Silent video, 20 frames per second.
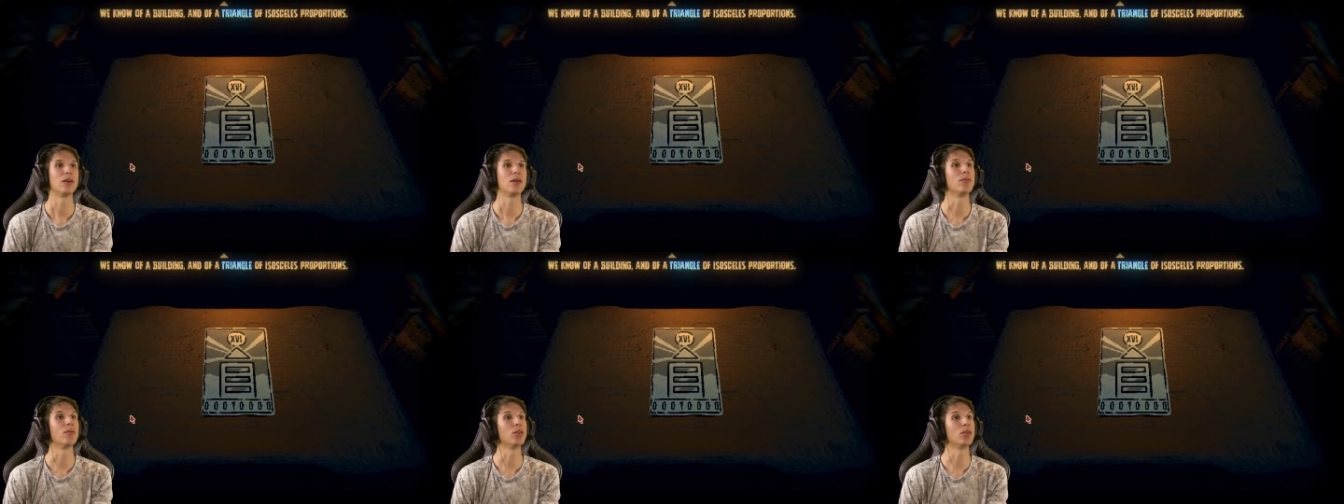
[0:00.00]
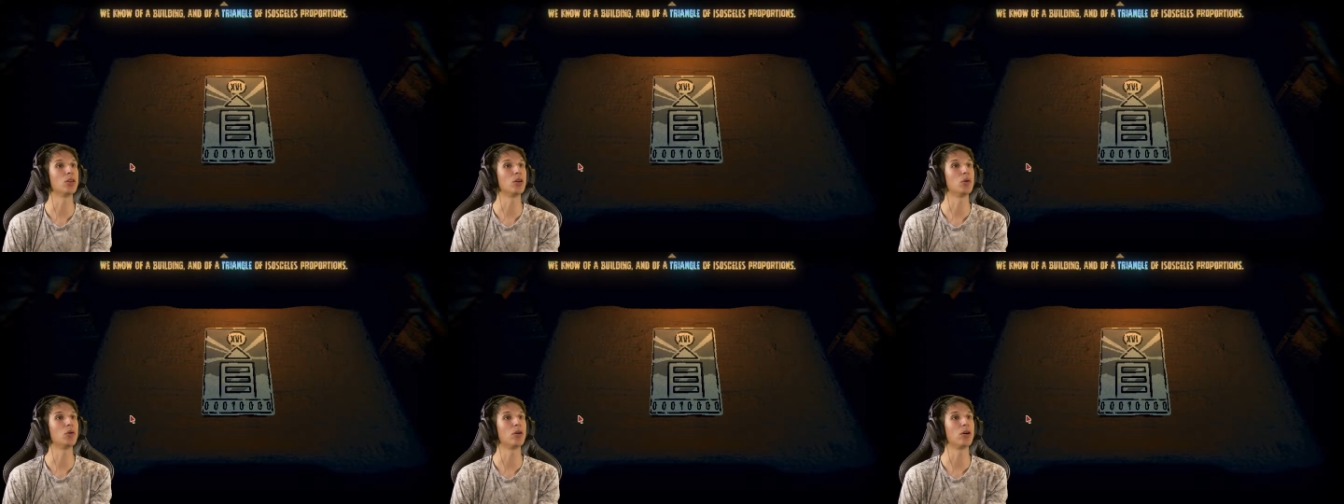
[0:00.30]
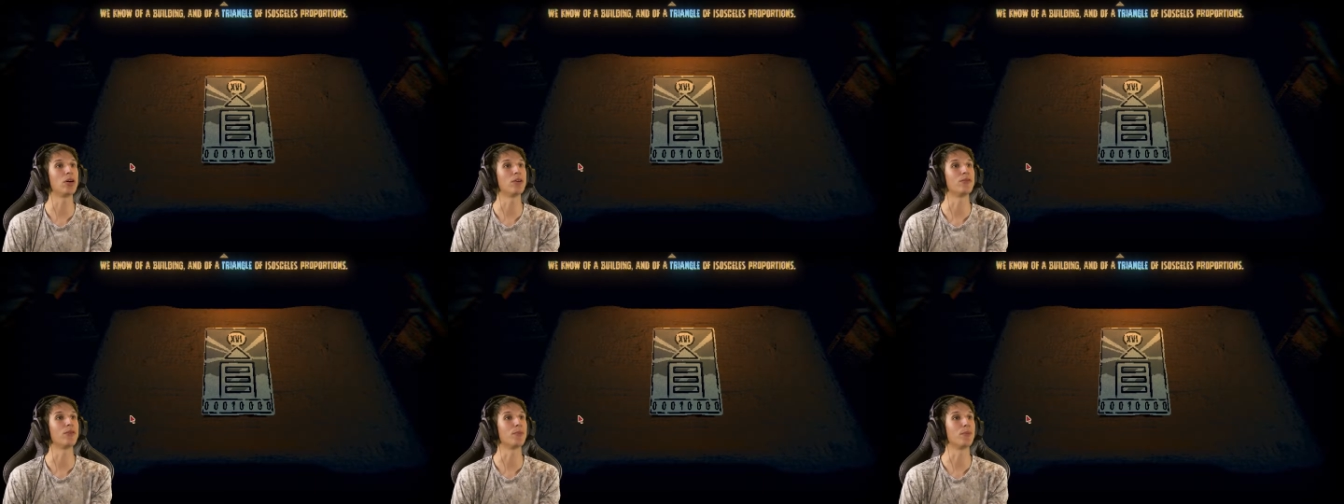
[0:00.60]
We know
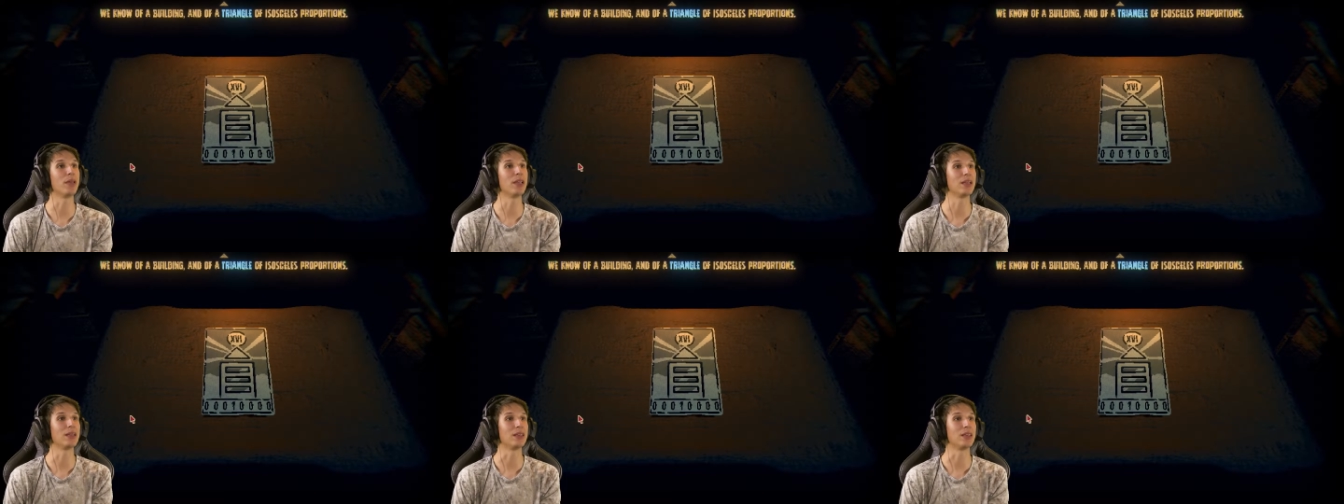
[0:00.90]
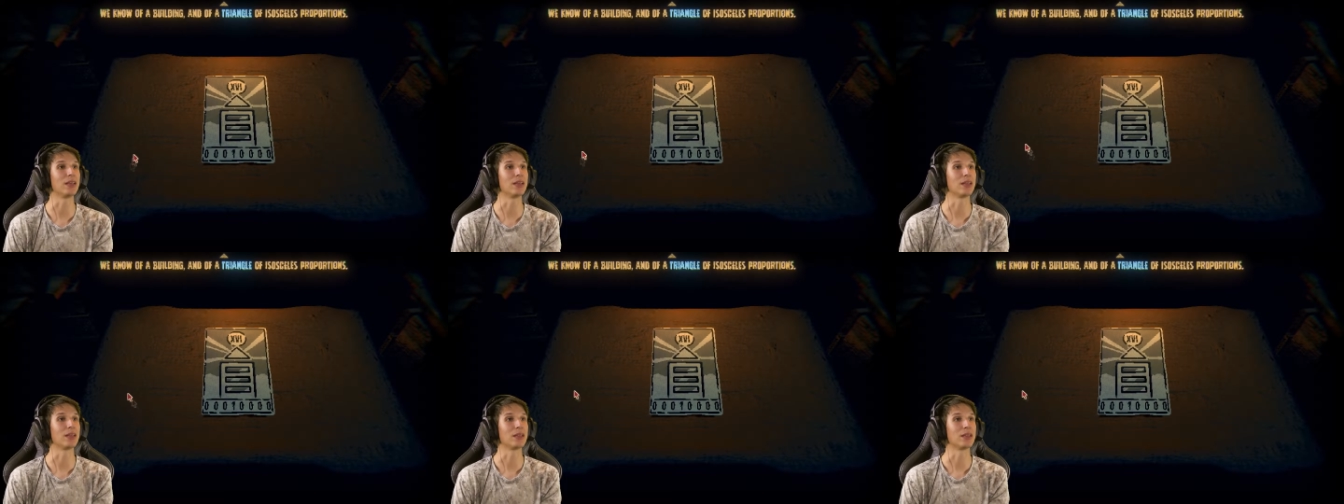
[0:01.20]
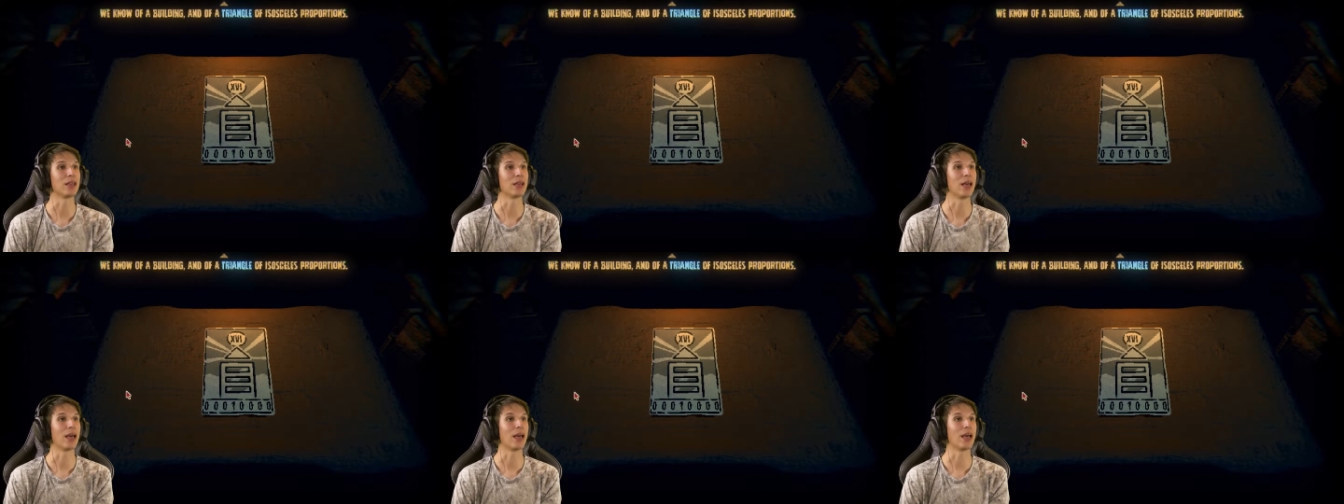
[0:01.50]
of a building
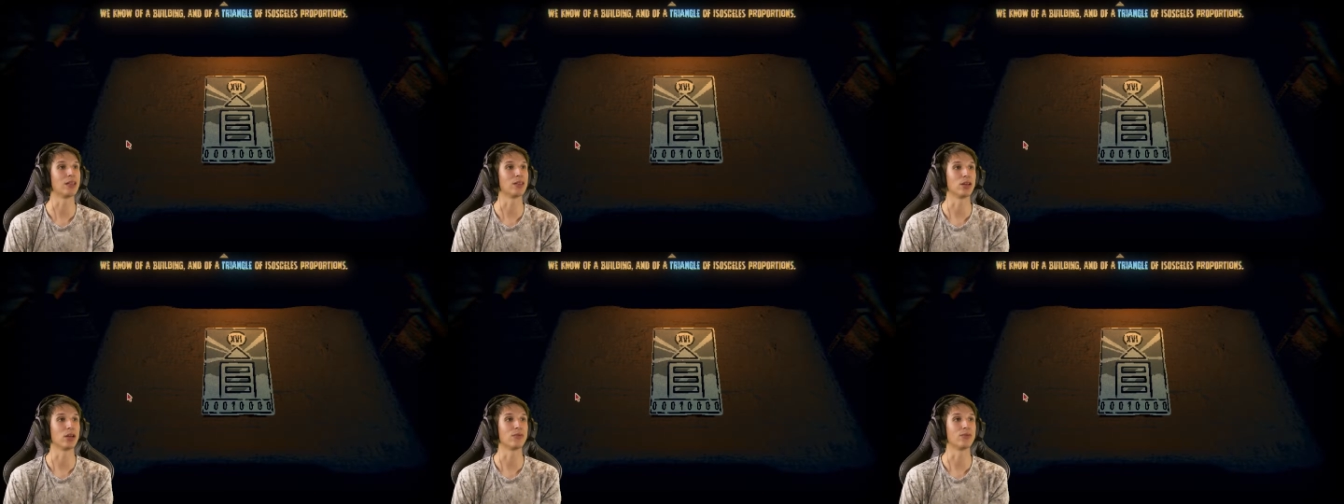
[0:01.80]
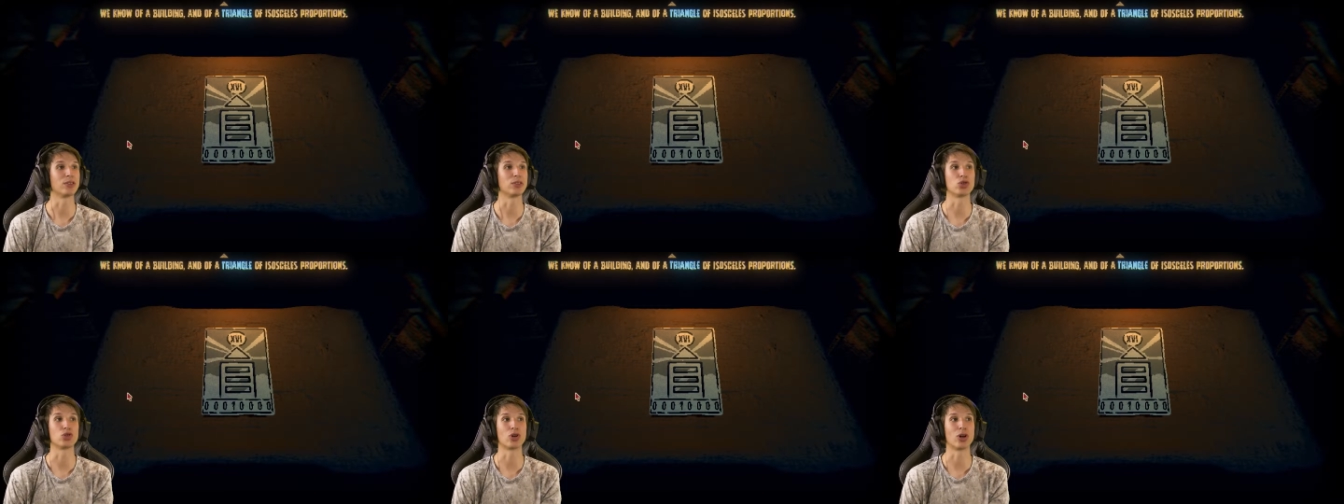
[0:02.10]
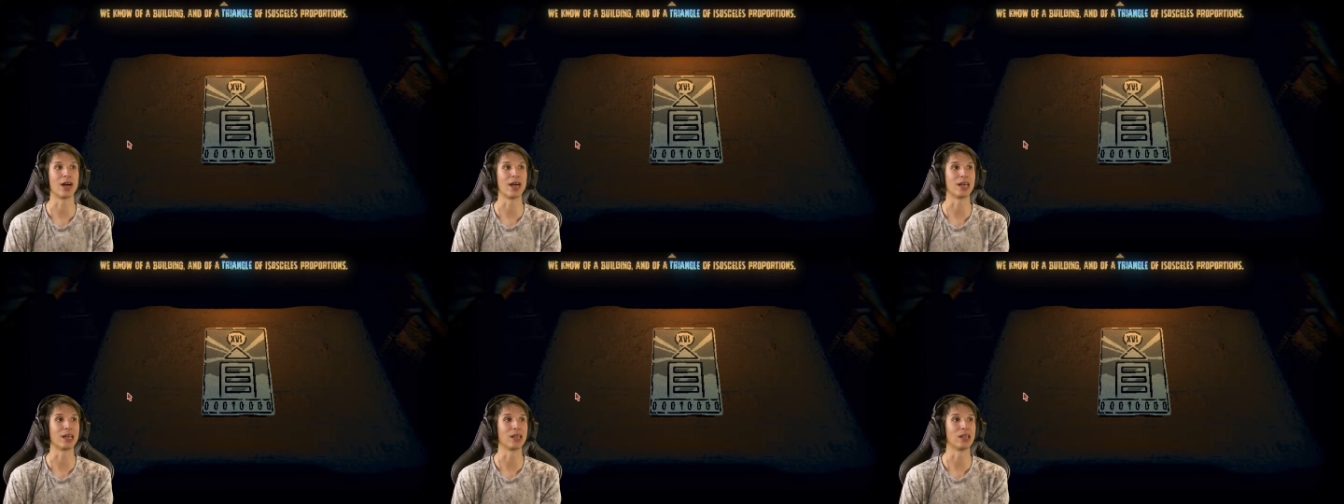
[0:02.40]
and of a
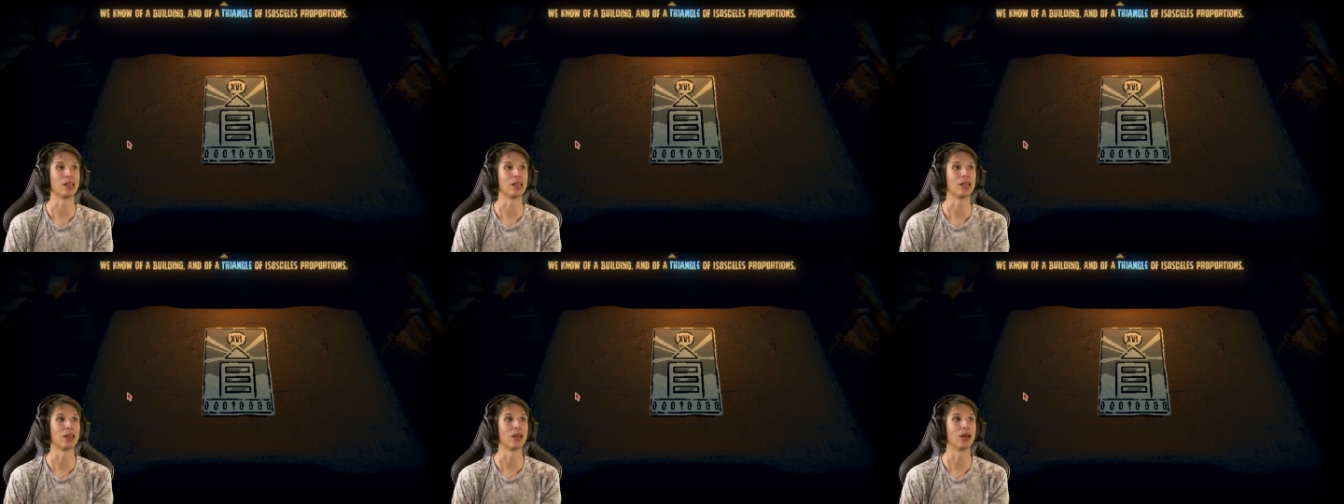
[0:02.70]
triangle